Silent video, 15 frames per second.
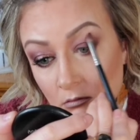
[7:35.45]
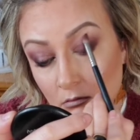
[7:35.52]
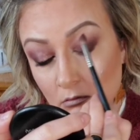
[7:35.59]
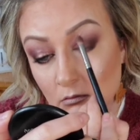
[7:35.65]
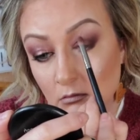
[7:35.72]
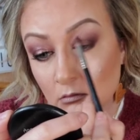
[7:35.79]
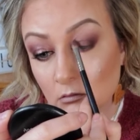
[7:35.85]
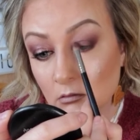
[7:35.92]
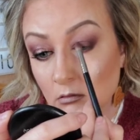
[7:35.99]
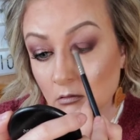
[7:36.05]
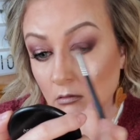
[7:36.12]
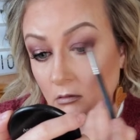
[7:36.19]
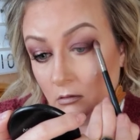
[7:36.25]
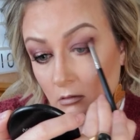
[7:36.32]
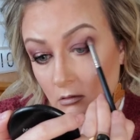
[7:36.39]

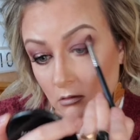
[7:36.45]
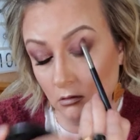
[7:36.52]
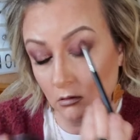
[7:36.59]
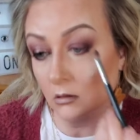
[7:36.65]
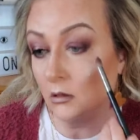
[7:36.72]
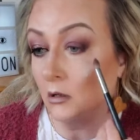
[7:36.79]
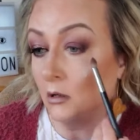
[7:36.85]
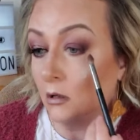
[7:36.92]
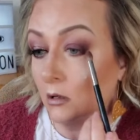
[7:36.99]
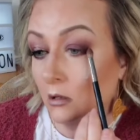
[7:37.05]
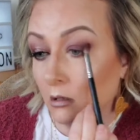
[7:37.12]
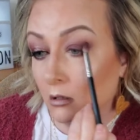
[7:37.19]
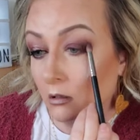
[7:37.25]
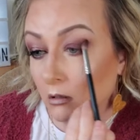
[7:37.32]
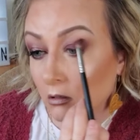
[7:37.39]

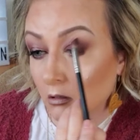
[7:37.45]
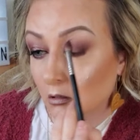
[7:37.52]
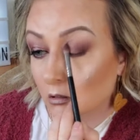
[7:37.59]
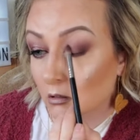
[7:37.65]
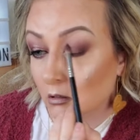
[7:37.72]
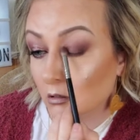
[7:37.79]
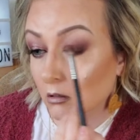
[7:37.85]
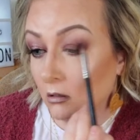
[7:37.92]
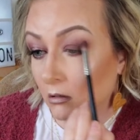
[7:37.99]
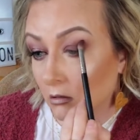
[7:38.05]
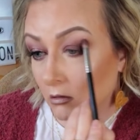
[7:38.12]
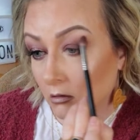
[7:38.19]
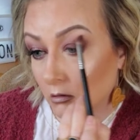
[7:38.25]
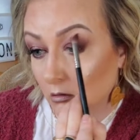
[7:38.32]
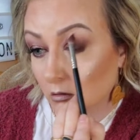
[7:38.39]

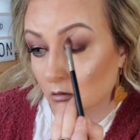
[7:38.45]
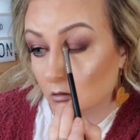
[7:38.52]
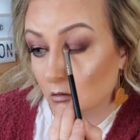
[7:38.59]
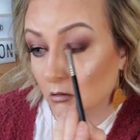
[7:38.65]
[no speech]